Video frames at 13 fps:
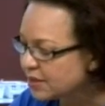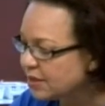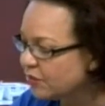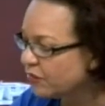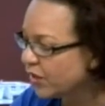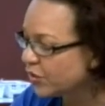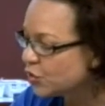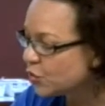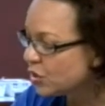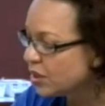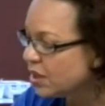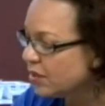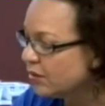
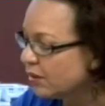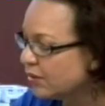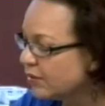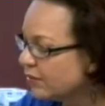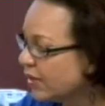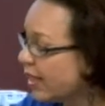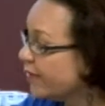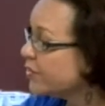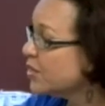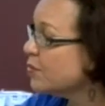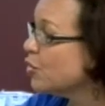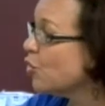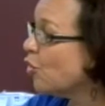Eventually,
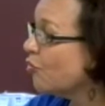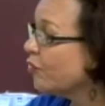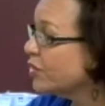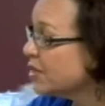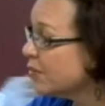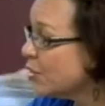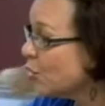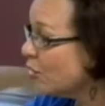FCB offered something called